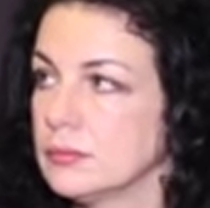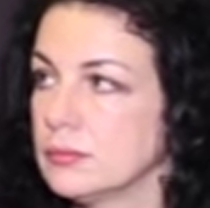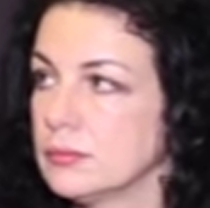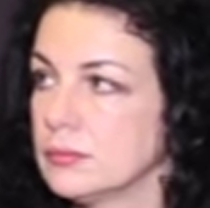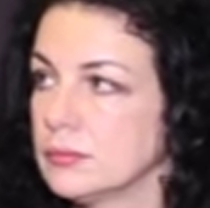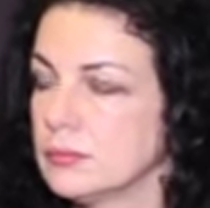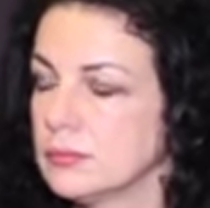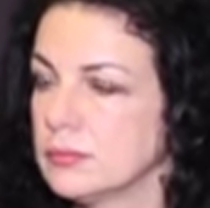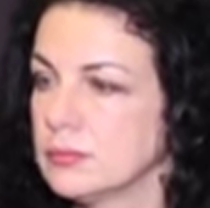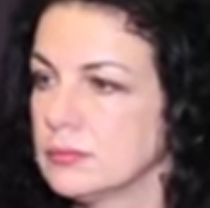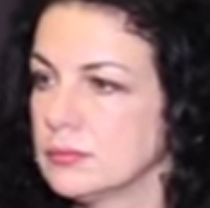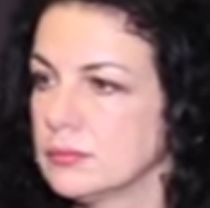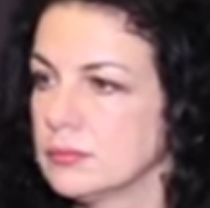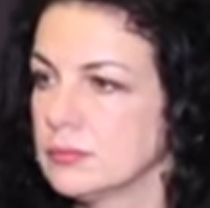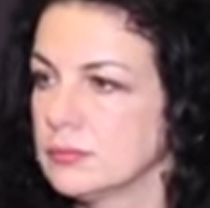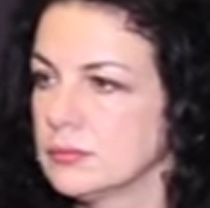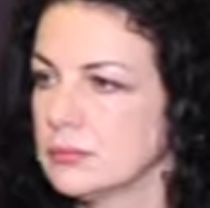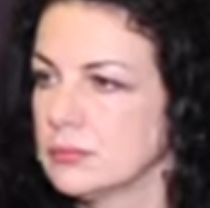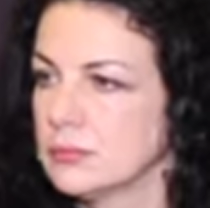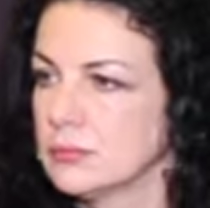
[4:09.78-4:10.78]

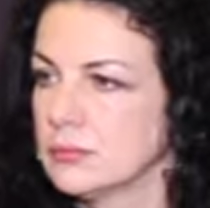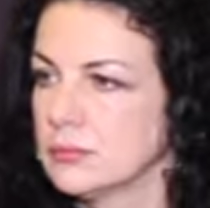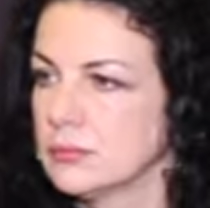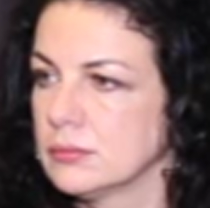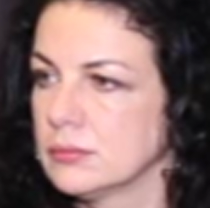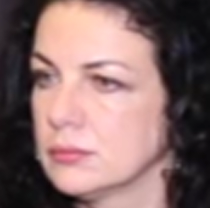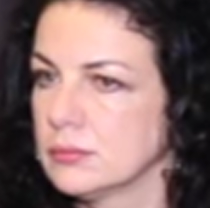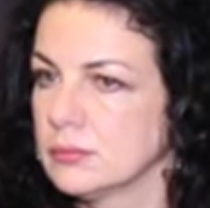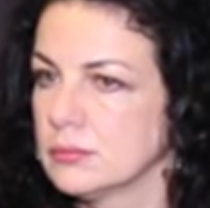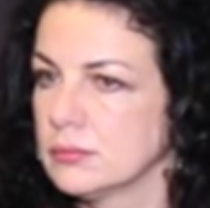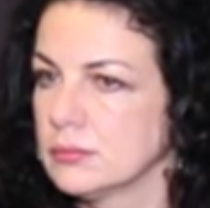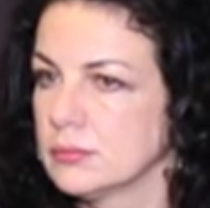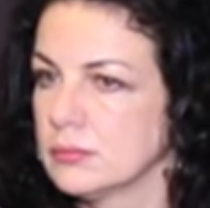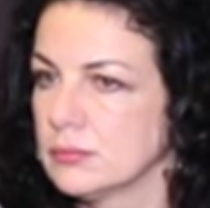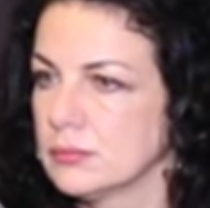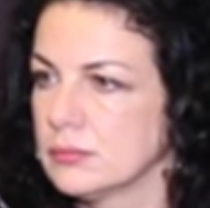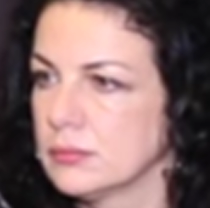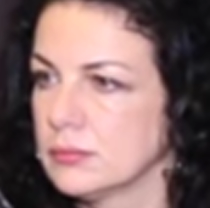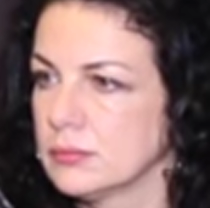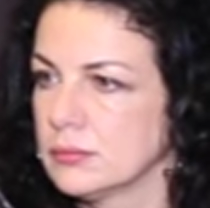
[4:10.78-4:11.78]

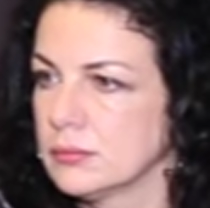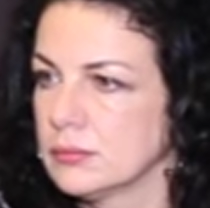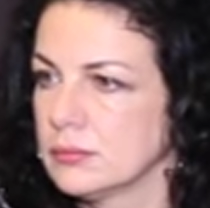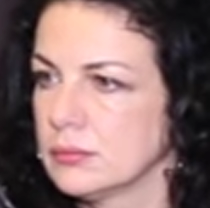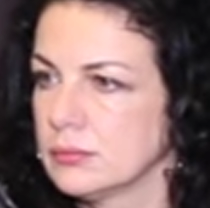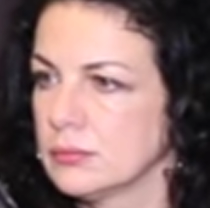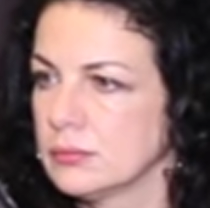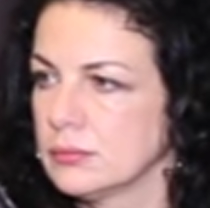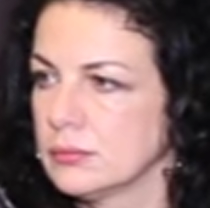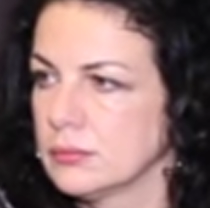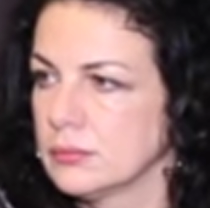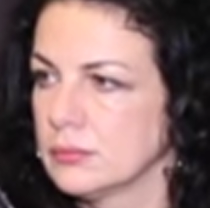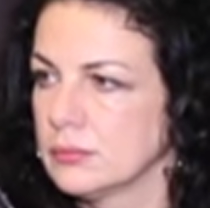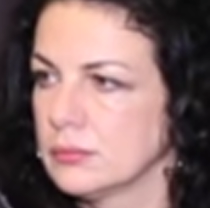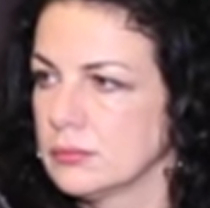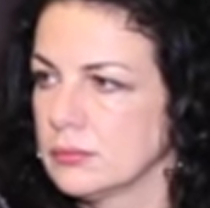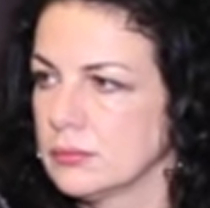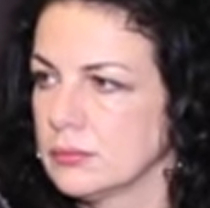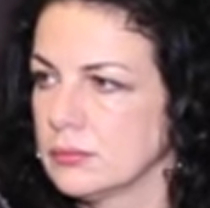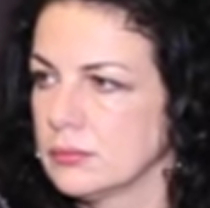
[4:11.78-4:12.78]

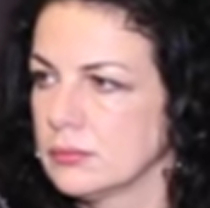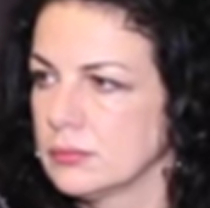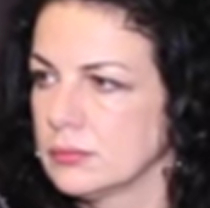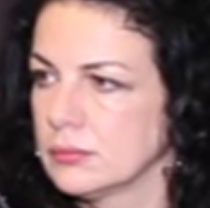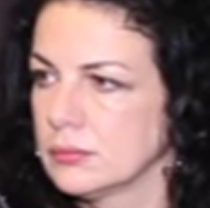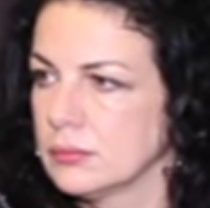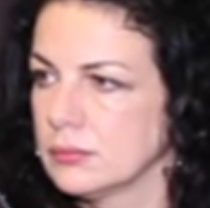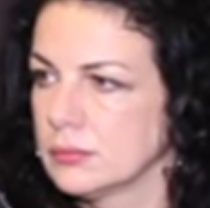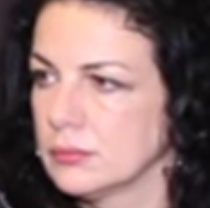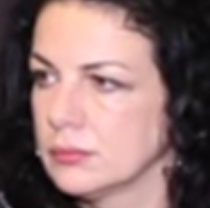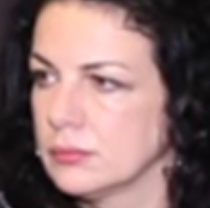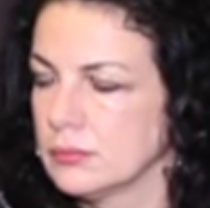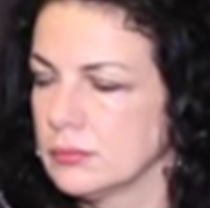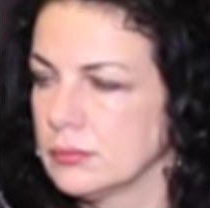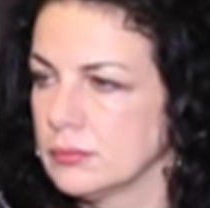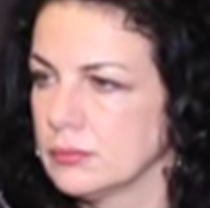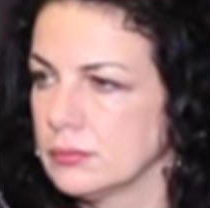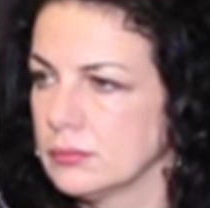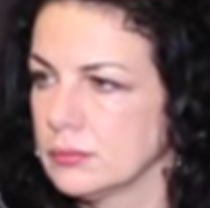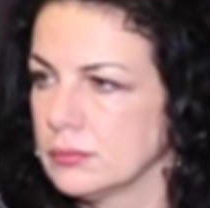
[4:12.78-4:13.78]

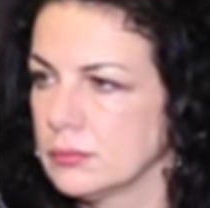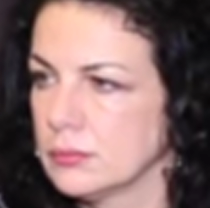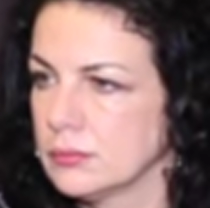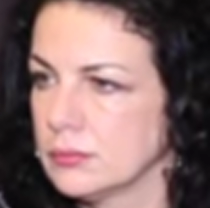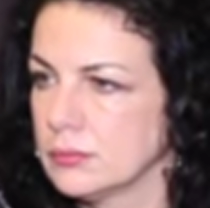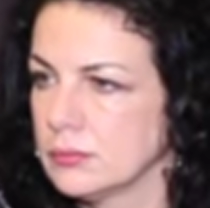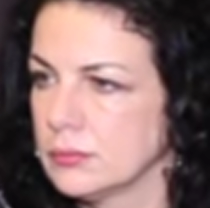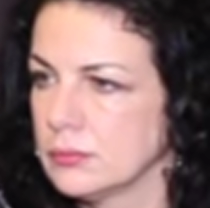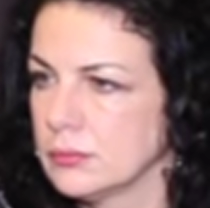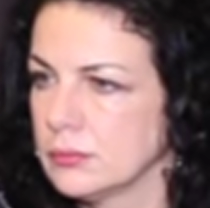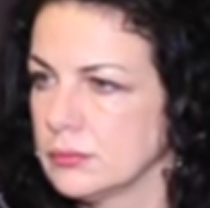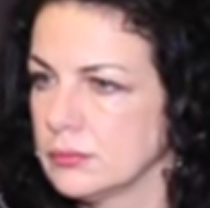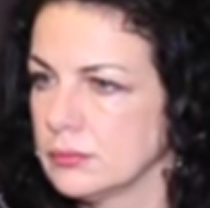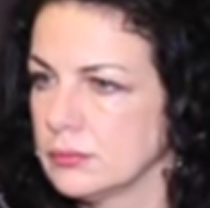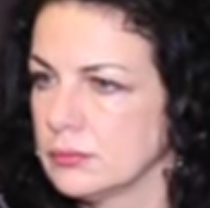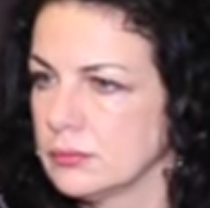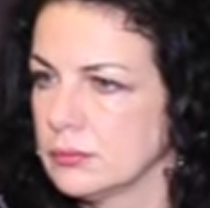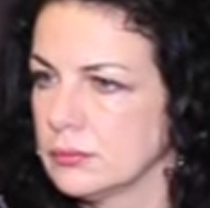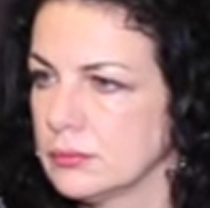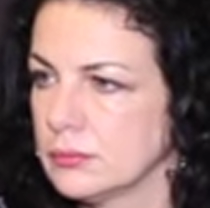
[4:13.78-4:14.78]

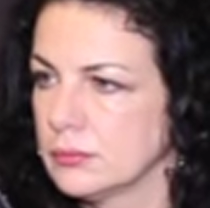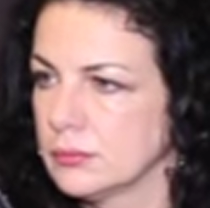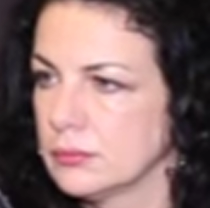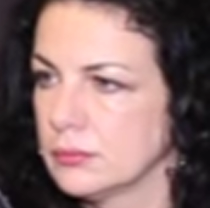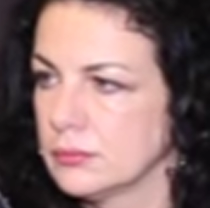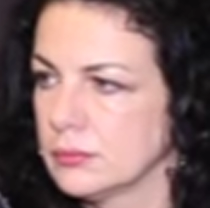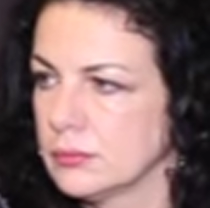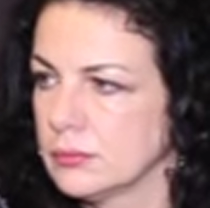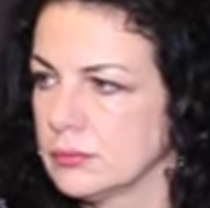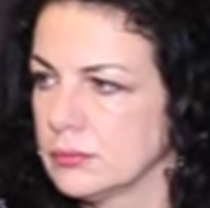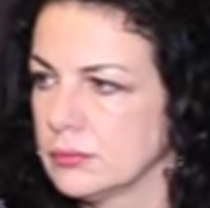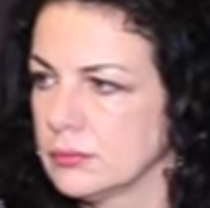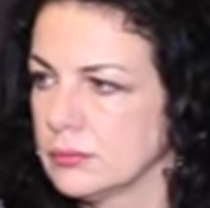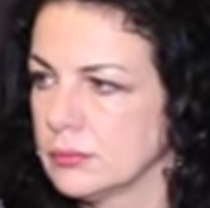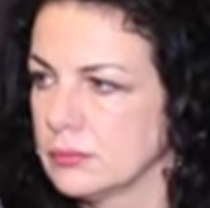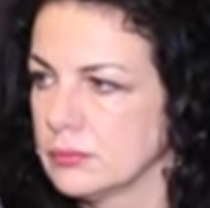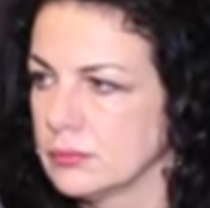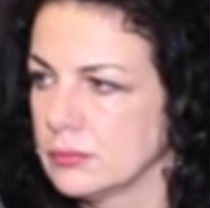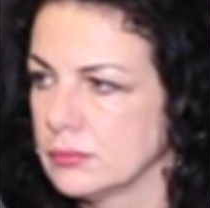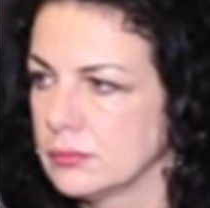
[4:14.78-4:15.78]

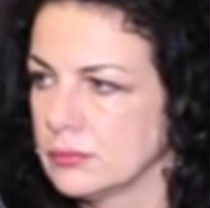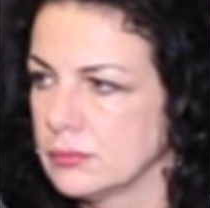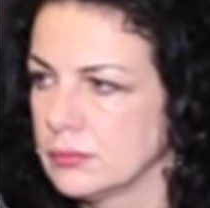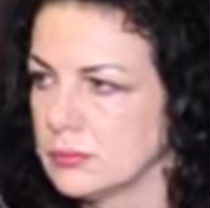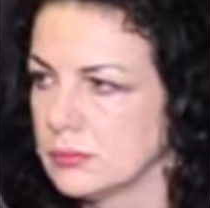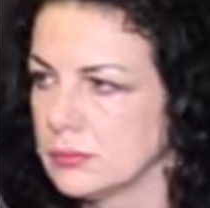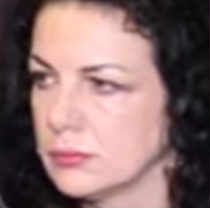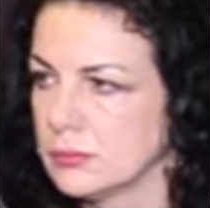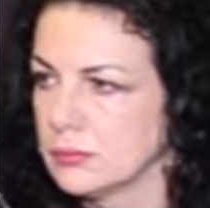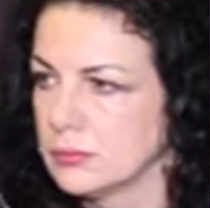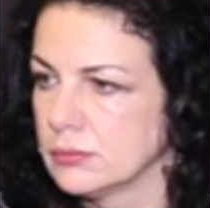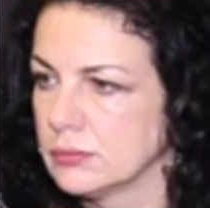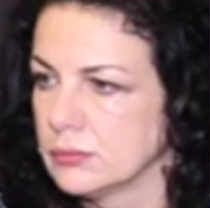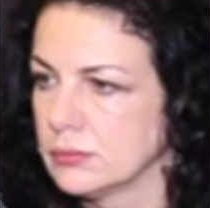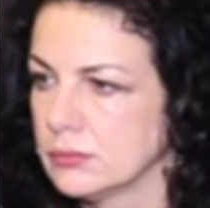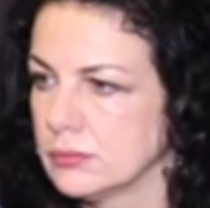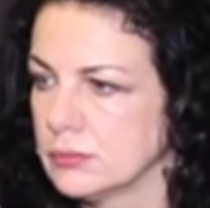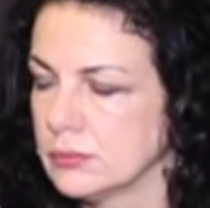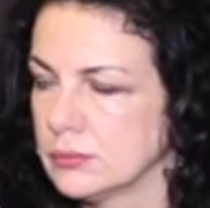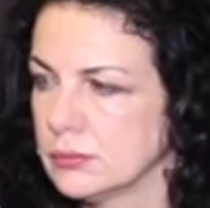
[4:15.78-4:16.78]

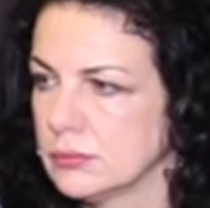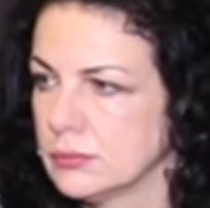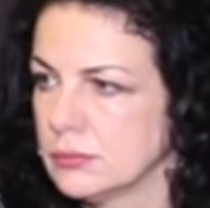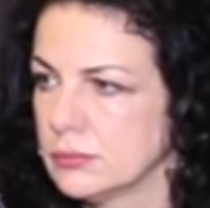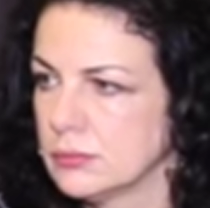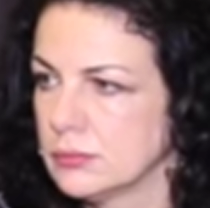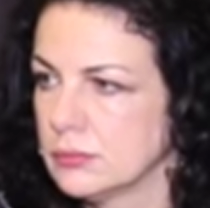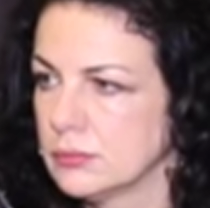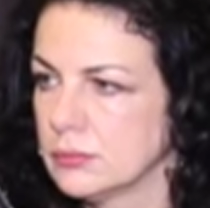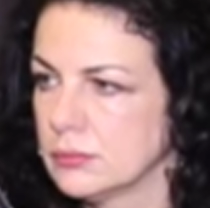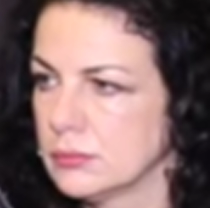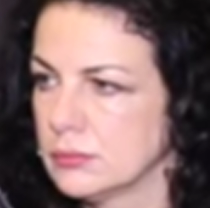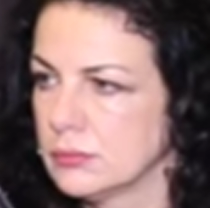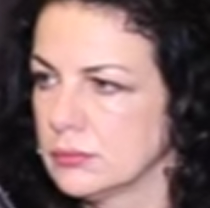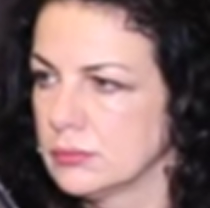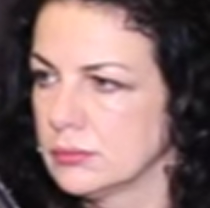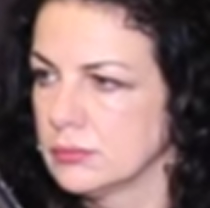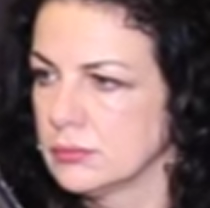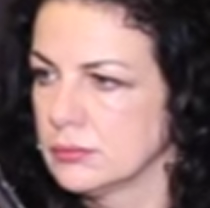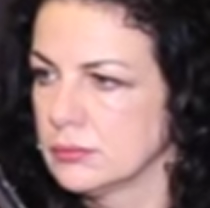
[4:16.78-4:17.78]
[no speech]